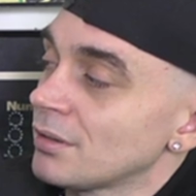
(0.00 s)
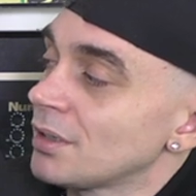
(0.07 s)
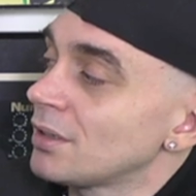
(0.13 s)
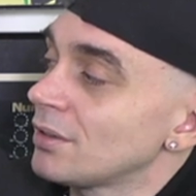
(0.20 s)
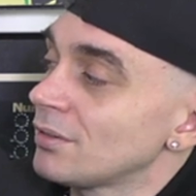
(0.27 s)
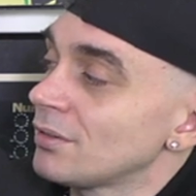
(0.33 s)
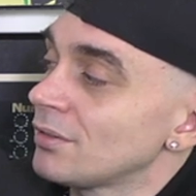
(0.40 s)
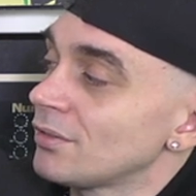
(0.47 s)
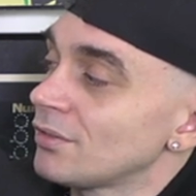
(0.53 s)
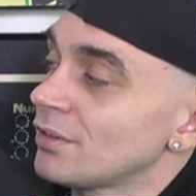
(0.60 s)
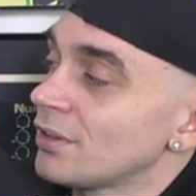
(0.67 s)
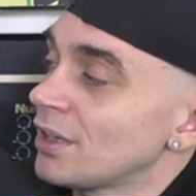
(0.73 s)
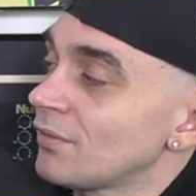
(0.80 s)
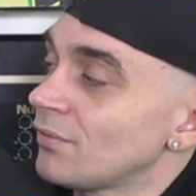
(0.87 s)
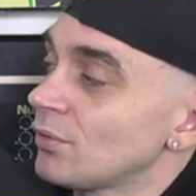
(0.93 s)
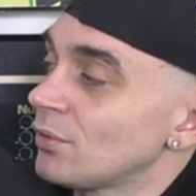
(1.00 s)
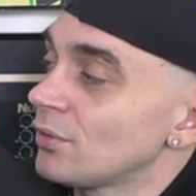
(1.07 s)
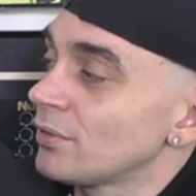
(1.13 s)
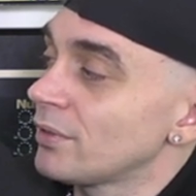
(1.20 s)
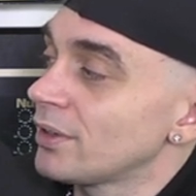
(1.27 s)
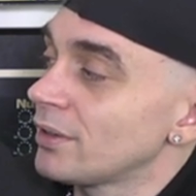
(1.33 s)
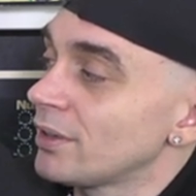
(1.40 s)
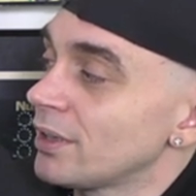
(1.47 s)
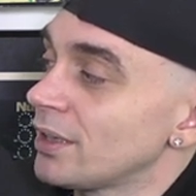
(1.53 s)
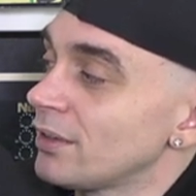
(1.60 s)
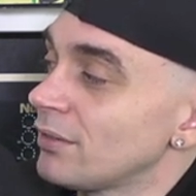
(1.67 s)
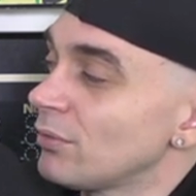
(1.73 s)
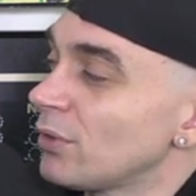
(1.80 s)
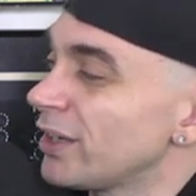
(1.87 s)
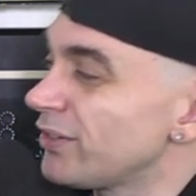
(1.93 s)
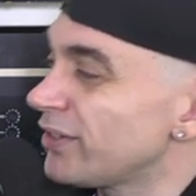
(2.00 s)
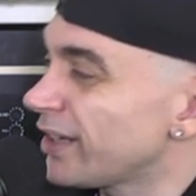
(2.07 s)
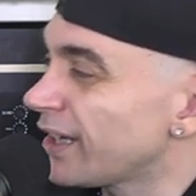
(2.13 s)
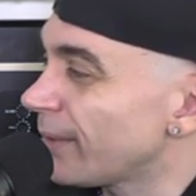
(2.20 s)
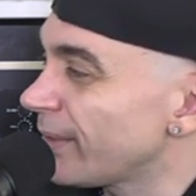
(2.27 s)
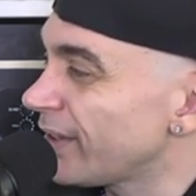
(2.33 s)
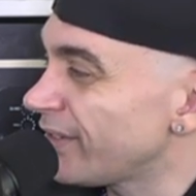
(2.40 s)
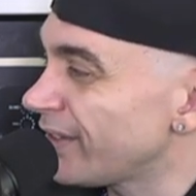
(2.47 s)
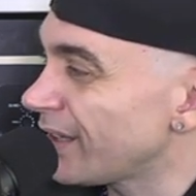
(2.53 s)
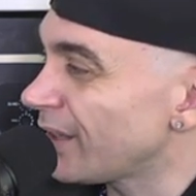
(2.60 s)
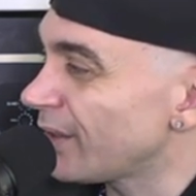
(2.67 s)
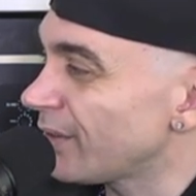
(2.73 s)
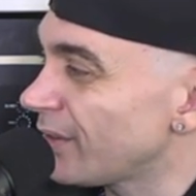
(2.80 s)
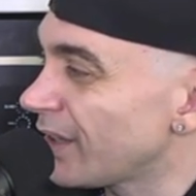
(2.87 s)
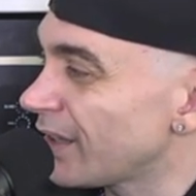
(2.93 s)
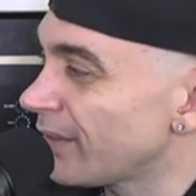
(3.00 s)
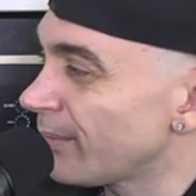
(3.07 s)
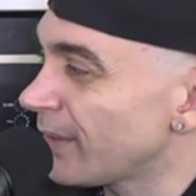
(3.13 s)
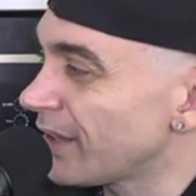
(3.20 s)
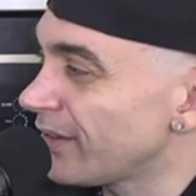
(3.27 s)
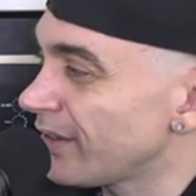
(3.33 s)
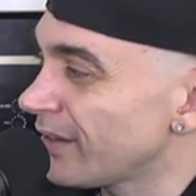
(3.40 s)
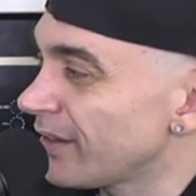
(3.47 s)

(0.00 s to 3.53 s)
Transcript: No. So therefore, what is what easy come, easy go kind of mental.